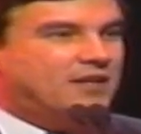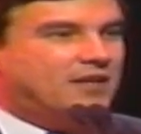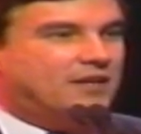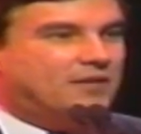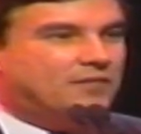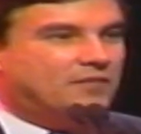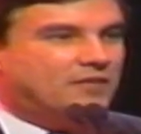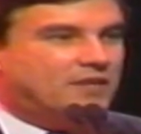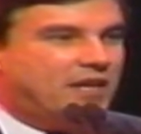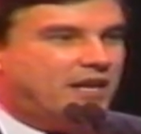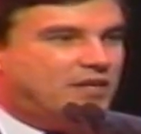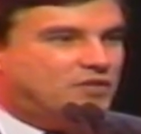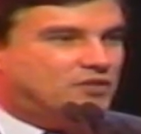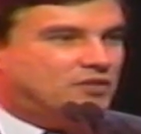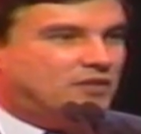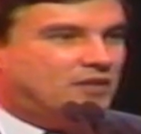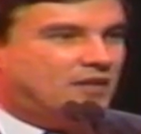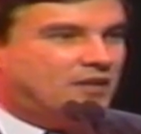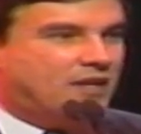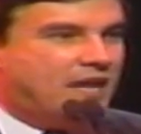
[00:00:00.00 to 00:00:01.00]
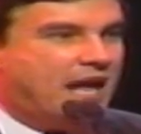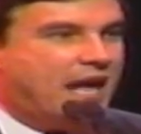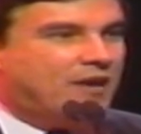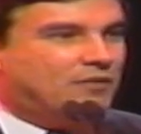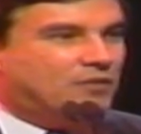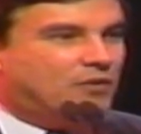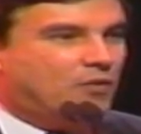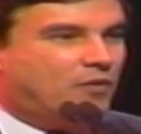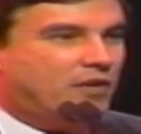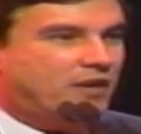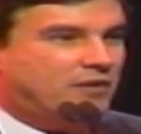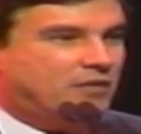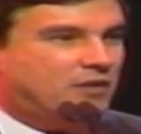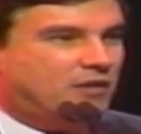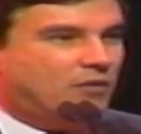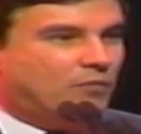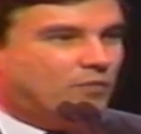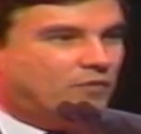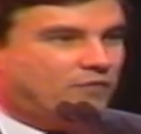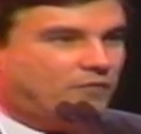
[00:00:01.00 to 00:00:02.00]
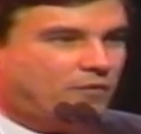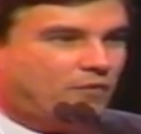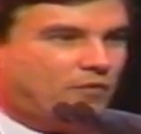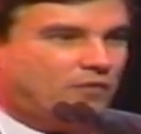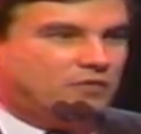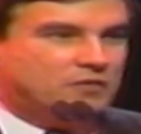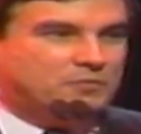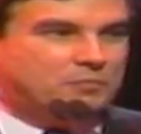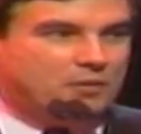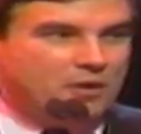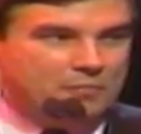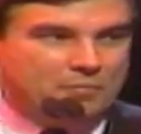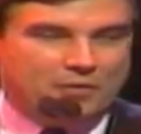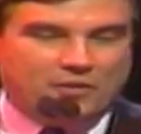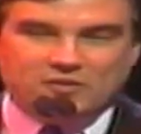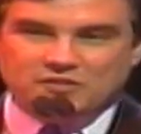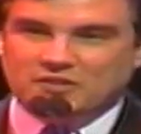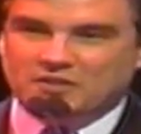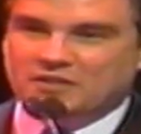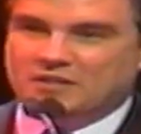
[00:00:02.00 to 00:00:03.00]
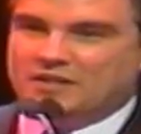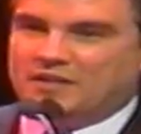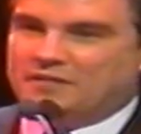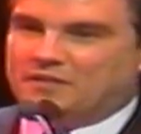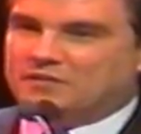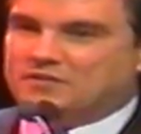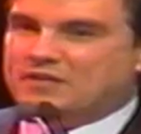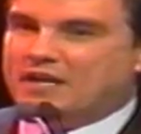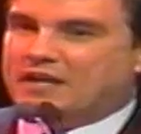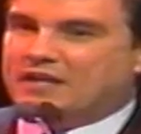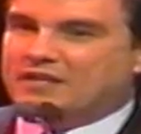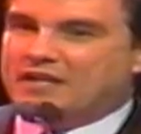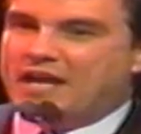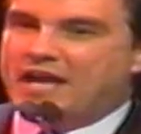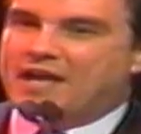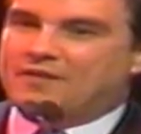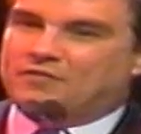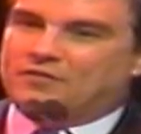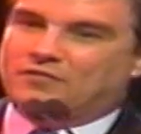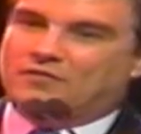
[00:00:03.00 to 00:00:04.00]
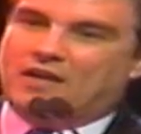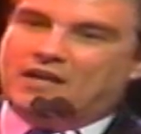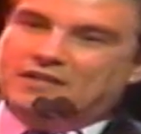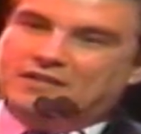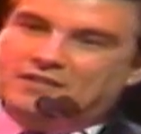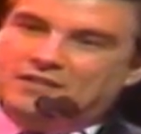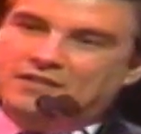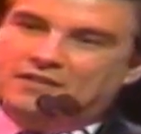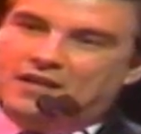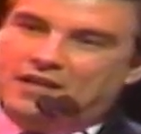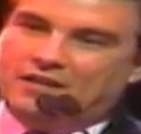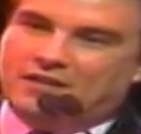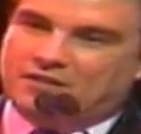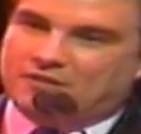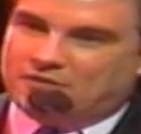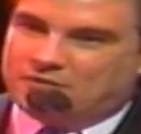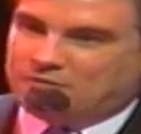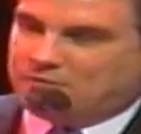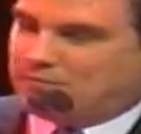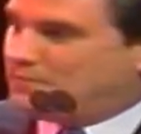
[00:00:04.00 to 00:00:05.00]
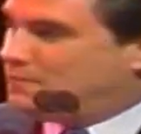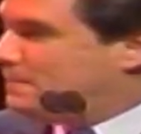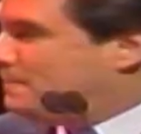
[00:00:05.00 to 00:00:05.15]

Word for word: of the nation in outgoing referrals per person in the second half of 1992.